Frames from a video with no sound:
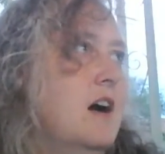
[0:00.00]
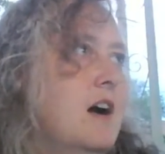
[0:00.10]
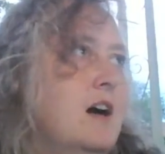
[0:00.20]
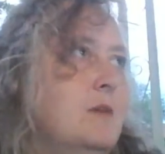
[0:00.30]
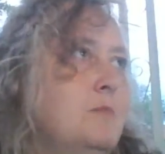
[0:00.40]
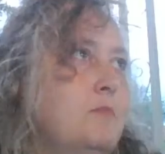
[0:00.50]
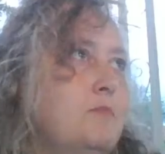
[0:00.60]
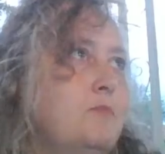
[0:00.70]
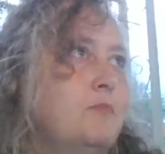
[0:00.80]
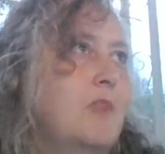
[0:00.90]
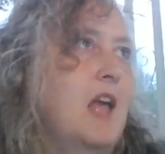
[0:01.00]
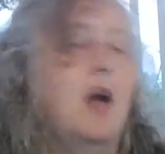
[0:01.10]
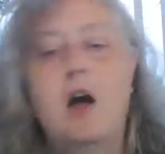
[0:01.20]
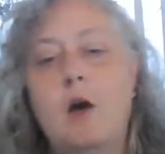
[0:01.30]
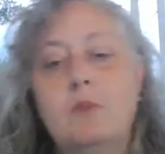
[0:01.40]
um,
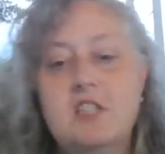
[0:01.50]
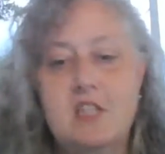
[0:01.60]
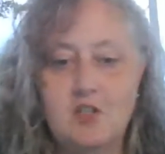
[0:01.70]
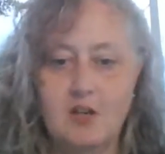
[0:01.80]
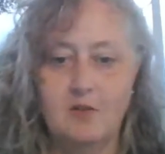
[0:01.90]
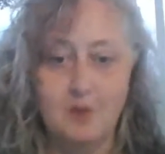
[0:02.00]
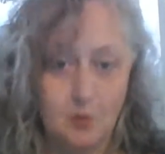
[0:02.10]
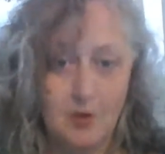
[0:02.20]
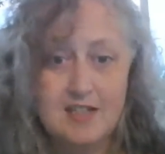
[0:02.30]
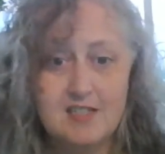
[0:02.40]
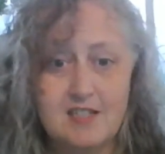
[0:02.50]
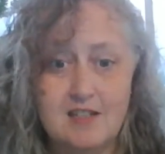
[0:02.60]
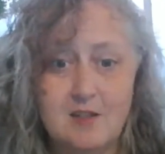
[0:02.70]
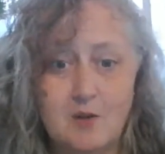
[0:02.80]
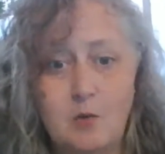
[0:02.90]
how, how much I took it for
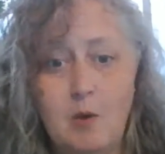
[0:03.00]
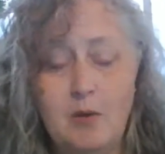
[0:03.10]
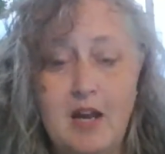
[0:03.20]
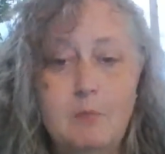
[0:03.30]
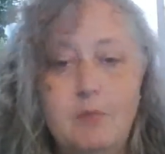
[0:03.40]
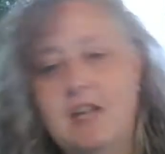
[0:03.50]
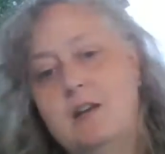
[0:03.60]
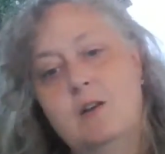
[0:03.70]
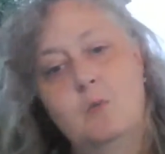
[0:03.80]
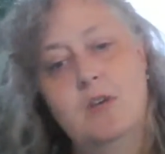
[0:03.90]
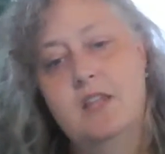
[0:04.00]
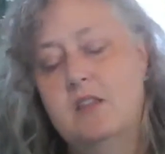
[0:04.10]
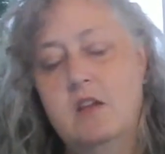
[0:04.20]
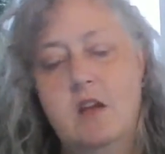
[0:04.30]
granted growing up here with